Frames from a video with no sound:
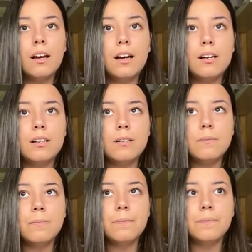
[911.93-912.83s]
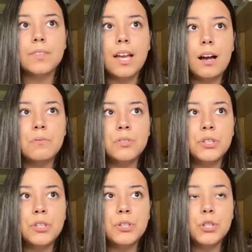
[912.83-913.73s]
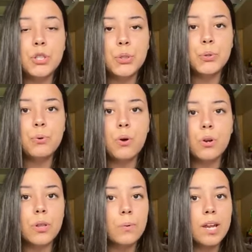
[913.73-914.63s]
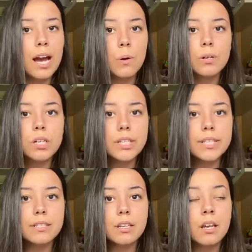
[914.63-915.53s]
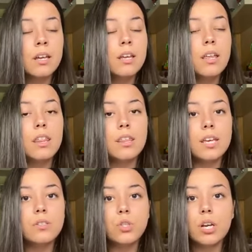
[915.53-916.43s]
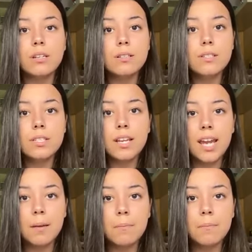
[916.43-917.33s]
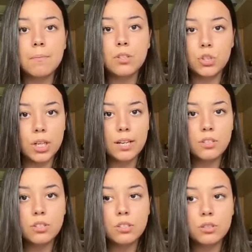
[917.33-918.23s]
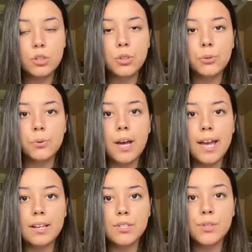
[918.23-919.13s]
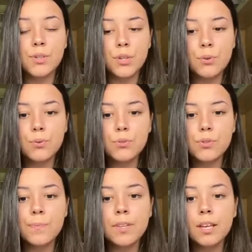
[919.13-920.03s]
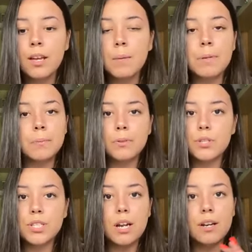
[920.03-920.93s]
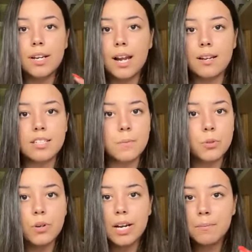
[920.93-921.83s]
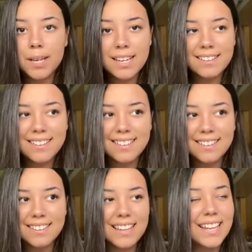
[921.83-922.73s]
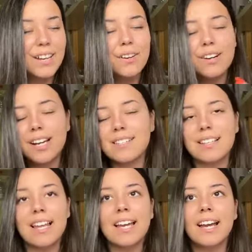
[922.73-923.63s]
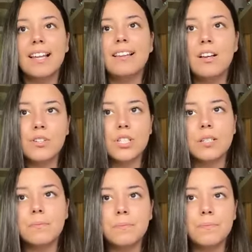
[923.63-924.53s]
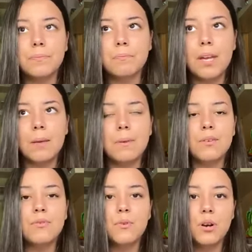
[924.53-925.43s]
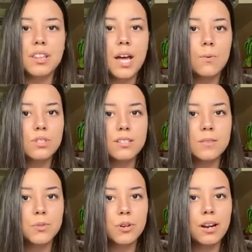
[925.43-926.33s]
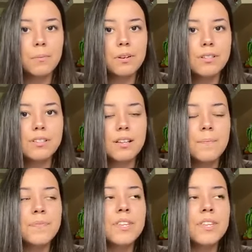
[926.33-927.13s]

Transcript: um, after two or three hours, the channel's name changed to X News. People started unsubscribing like crazy. Like, I lost maybe four thousand subscribers,